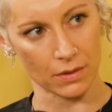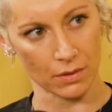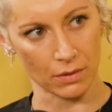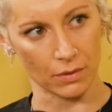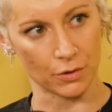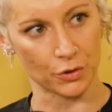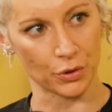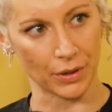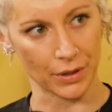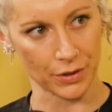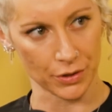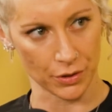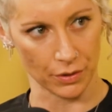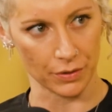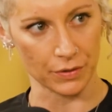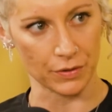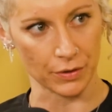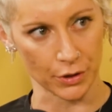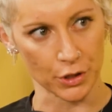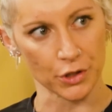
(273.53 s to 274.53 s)
to
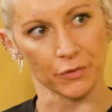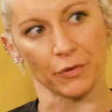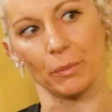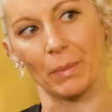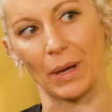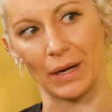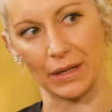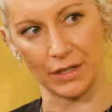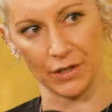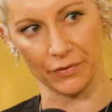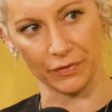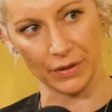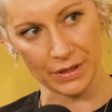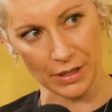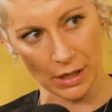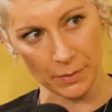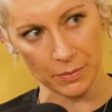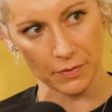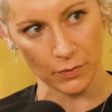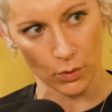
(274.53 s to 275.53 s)
traditional search for many different
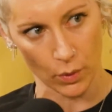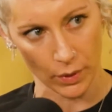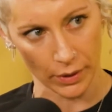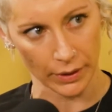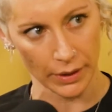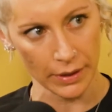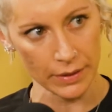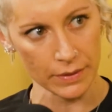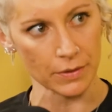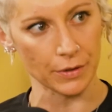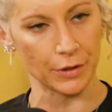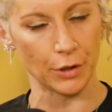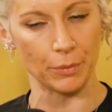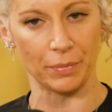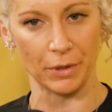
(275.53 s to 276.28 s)
types of queries.